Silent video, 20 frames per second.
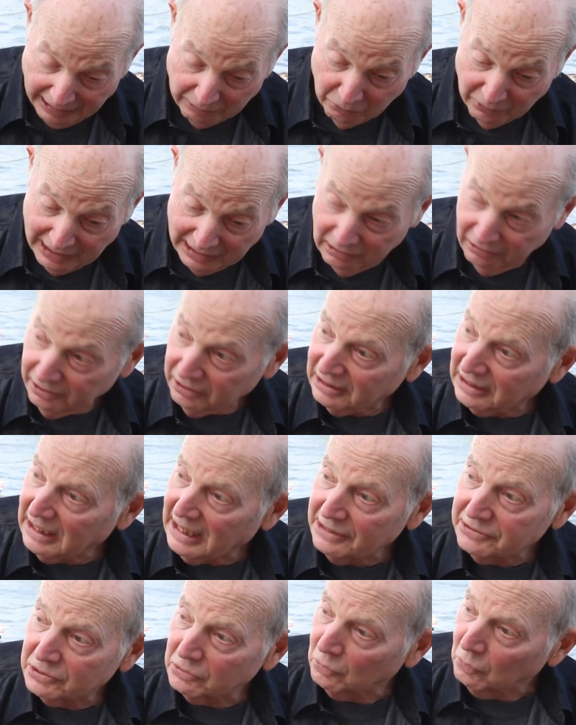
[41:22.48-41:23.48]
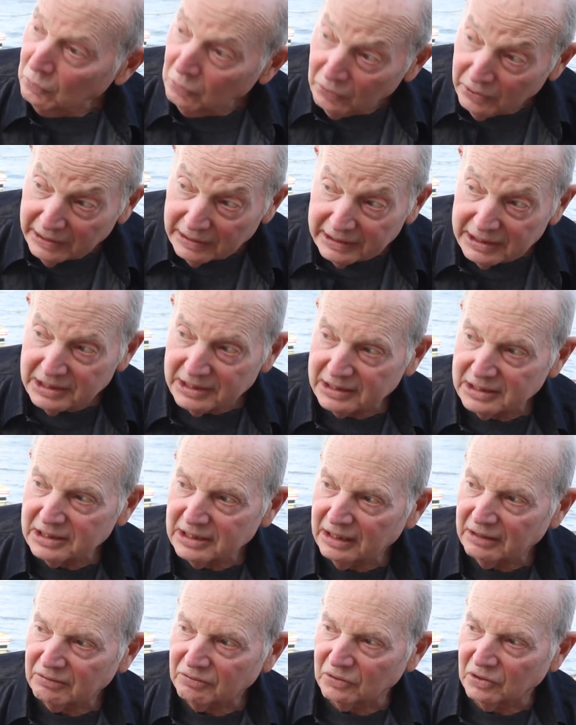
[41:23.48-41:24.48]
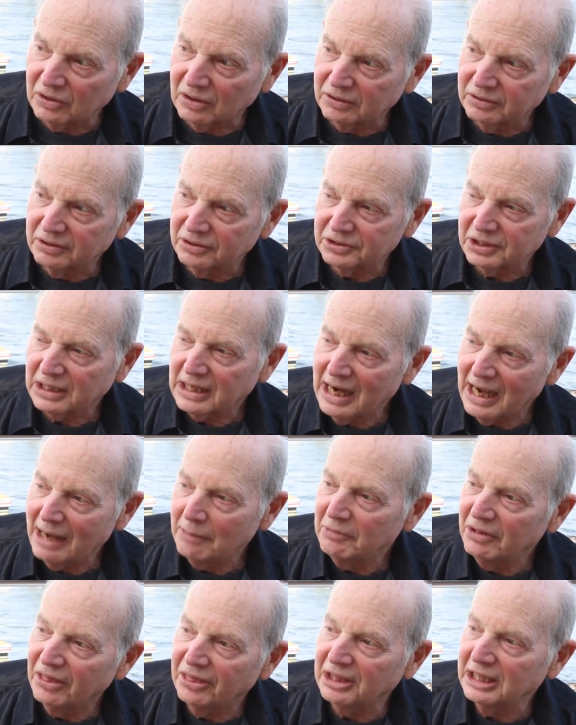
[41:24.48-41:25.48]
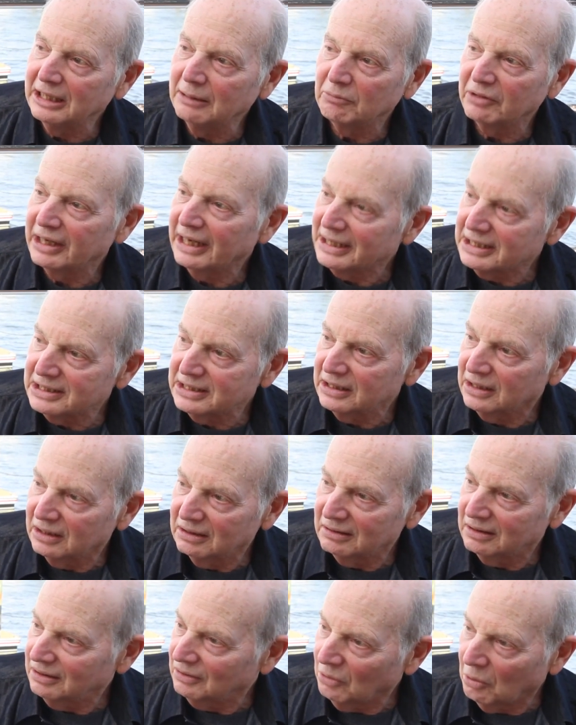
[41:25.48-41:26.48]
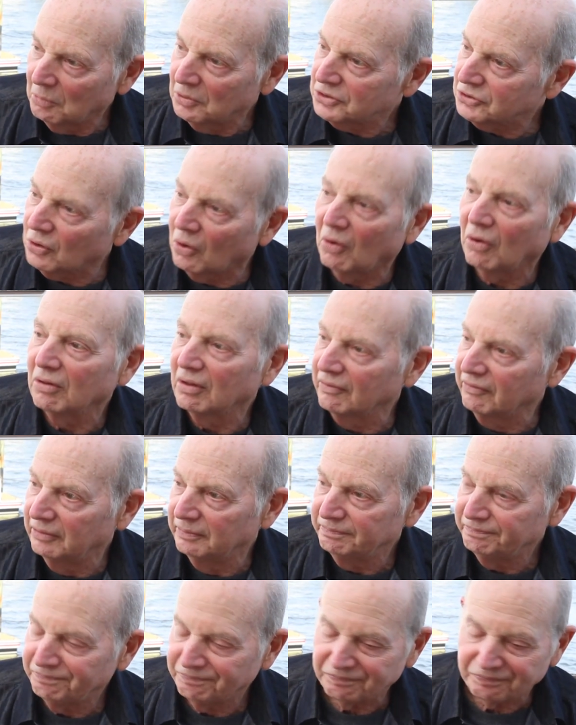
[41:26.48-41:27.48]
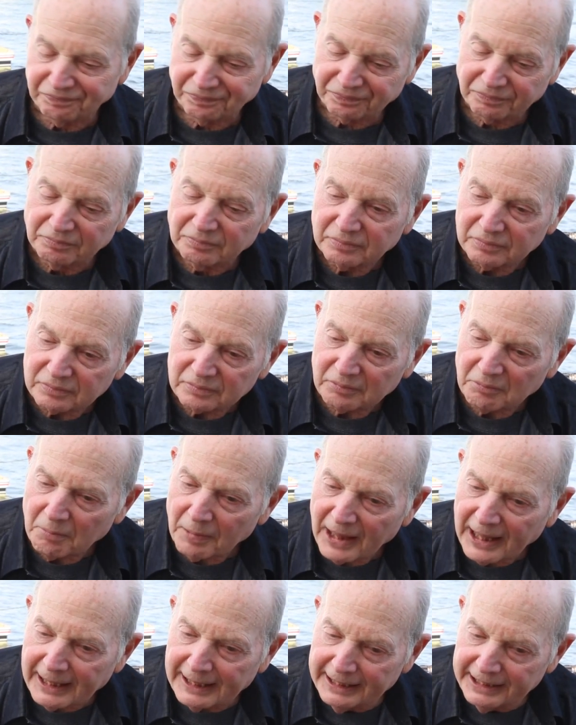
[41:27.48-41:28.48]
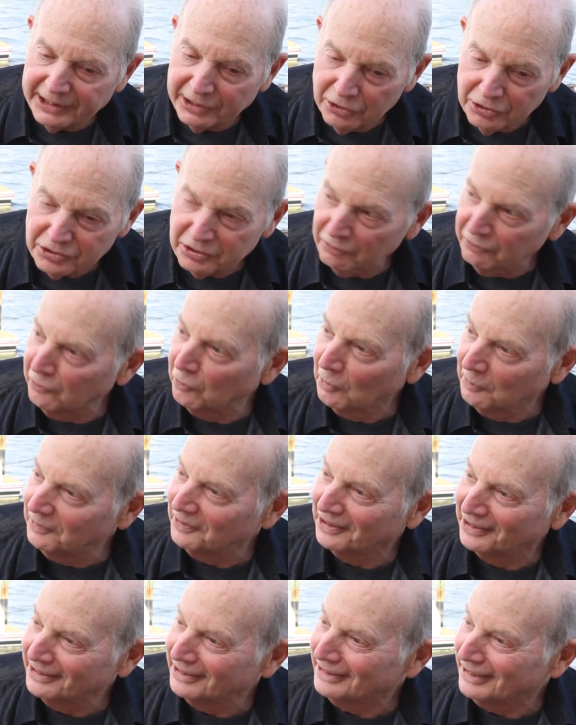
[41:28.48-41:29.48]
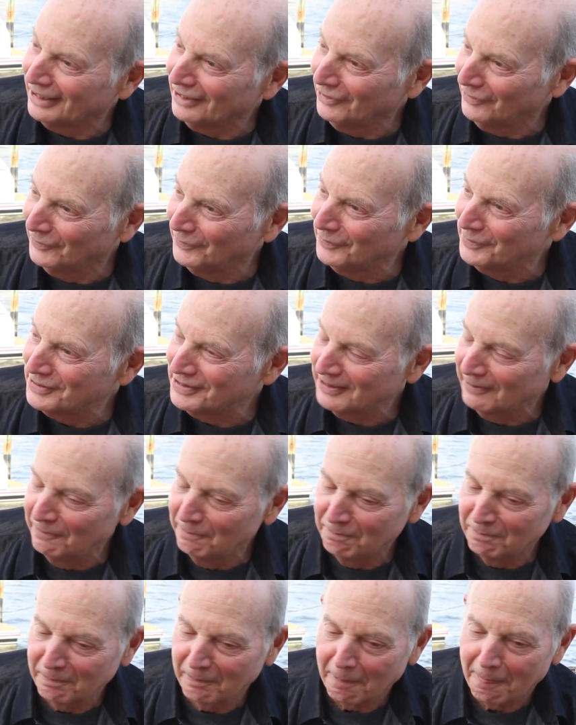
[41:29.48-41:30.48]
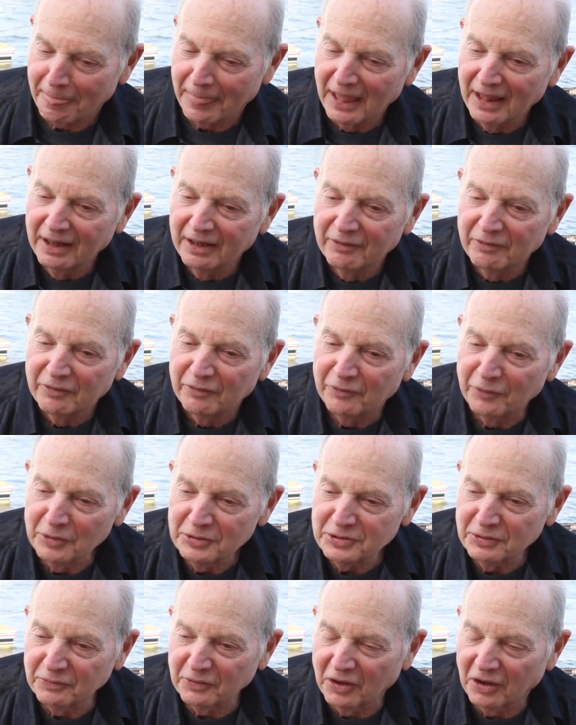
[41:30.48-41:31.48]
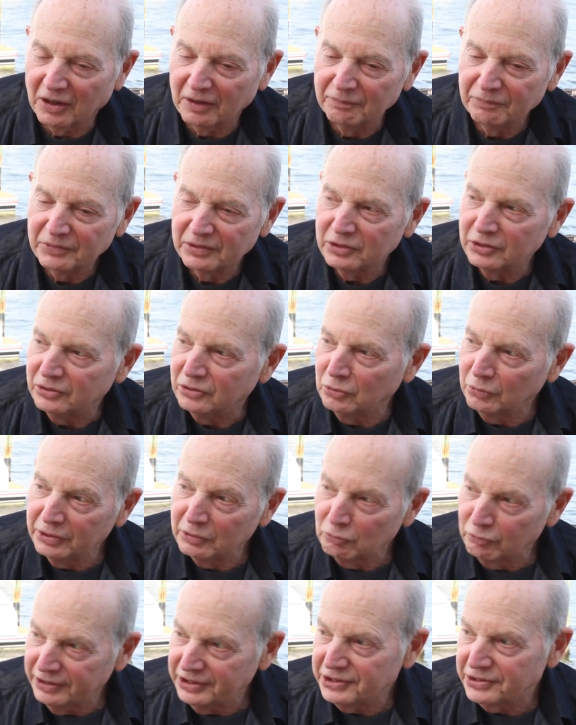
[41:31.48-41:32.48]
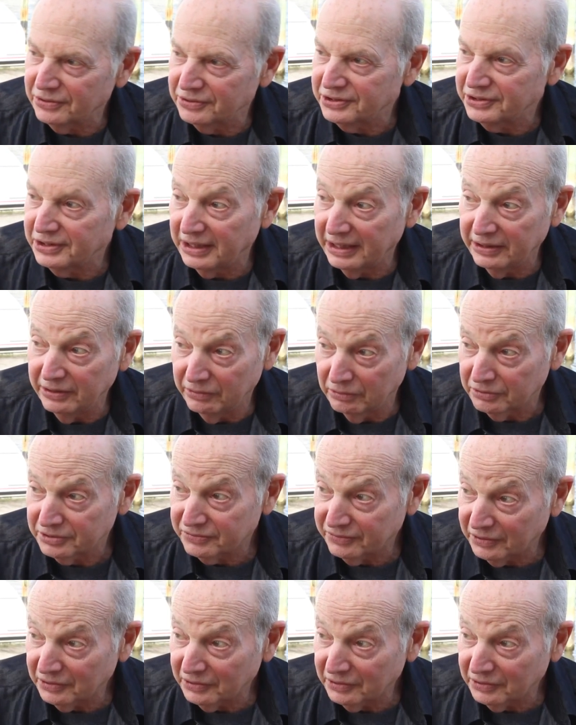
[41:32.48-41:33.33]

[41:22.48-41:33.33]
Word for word: And when I look at the guys that are really successful, there's a common theme that I see in, in almost all of them. And here's the formula that they use. First of all, doing research today, you know, is